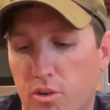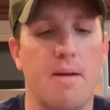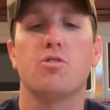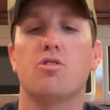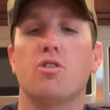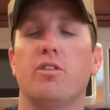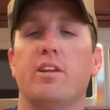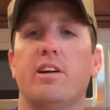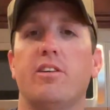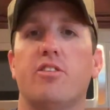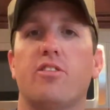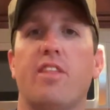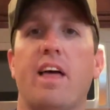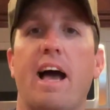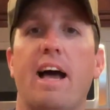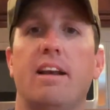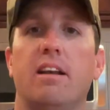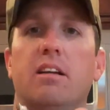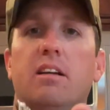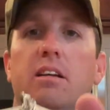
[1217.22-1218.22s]
So there's
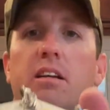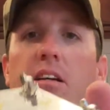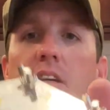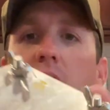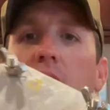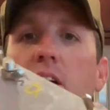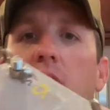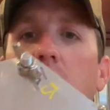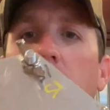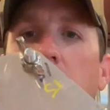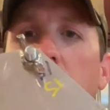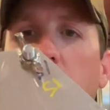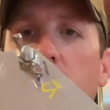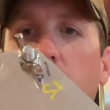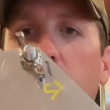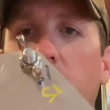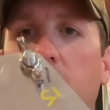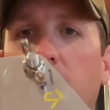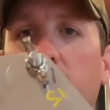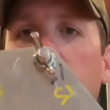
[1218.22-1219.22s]
that.
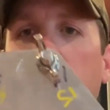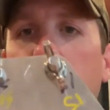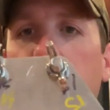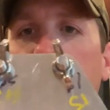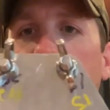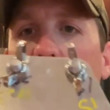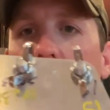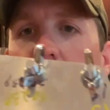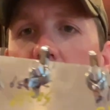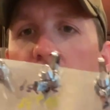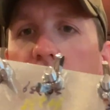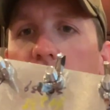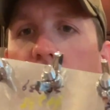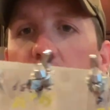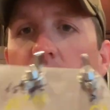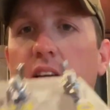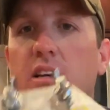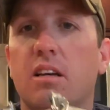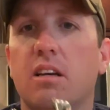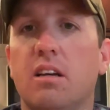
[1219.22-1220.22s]
Got that done.
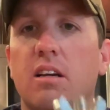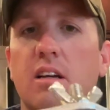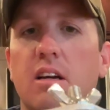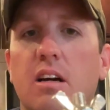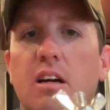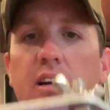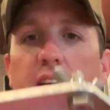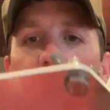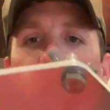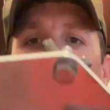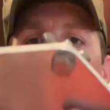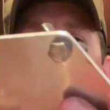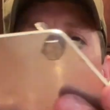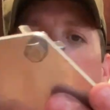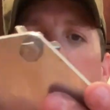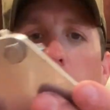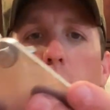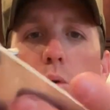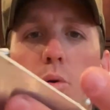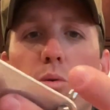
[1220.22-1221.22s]
Again, I
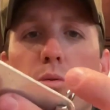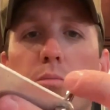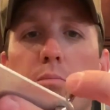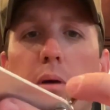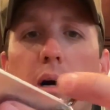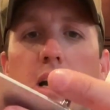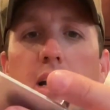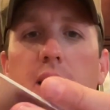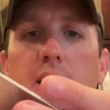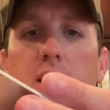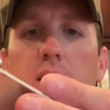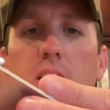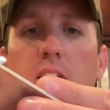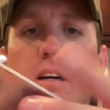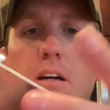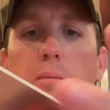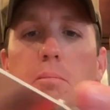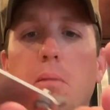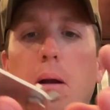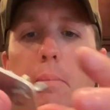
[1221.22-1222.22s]
wrote
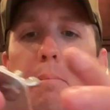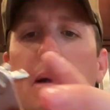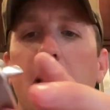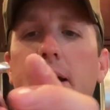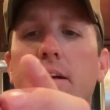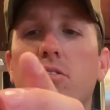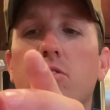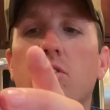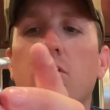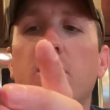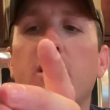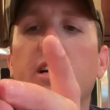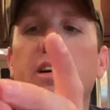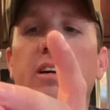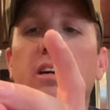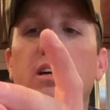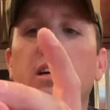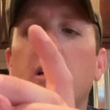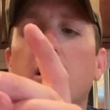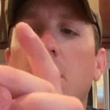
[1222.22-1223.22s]
my my bands on
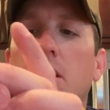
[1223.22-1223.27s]
here.